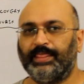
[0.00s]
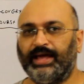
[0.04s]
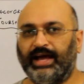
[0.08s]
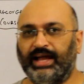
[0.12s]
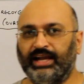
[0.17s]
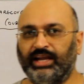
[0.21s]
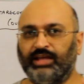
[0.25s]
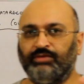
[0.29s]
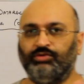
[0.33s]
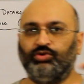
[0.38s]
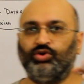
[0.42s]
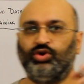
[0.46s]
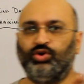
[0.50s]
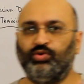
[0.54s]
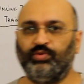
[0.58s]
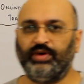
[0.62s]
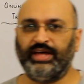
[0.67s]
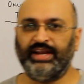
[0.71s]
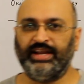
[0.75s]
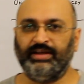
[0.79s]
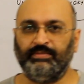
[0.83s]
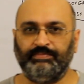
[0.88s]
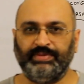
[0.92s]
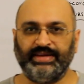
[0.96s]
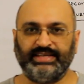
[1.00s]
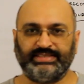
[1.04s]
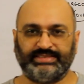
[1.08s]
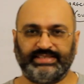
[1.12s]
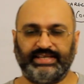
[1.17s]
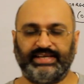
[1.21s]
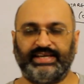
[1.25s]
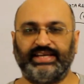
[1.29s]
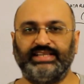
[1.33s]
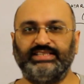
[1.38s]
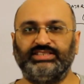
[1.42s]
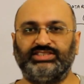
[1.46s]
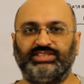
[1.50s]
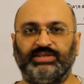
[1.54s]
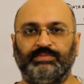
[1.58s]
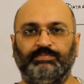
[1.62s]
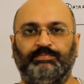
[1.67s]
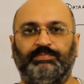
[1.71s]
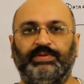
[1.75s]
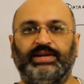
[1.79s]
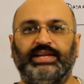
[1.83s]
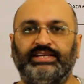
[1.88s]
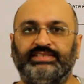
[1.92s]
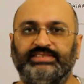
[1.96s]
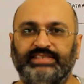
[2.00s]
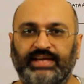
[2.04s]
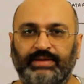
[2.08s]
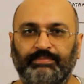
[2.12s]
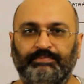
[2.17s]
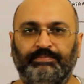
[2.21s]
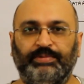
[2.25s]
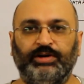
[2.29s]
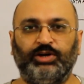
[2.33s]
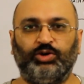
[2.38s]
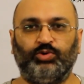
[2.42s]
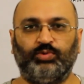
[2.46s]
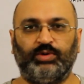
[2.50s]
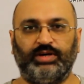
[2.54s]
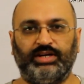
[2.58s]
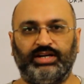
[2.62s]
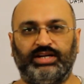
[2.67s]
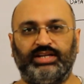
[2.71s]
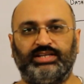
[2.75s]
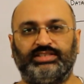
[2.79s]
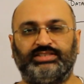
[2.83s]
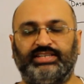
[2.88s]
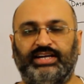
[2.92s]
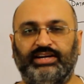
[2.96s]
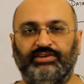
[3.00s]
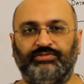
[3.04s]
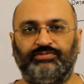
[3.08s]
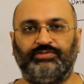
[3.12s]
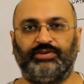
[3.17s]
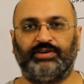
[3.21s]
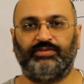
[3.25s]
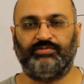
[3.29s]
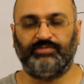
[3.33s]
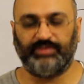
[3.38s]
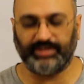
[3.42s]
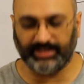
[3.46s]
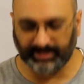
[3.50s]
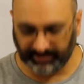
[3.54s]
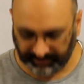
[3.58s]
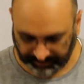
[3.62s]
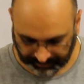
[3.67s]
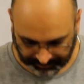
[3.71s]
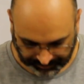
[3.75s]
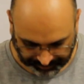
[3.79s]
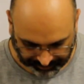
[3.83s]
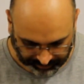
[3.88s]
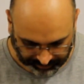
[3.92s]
I'll give you a very basic and simple example to understand firmware.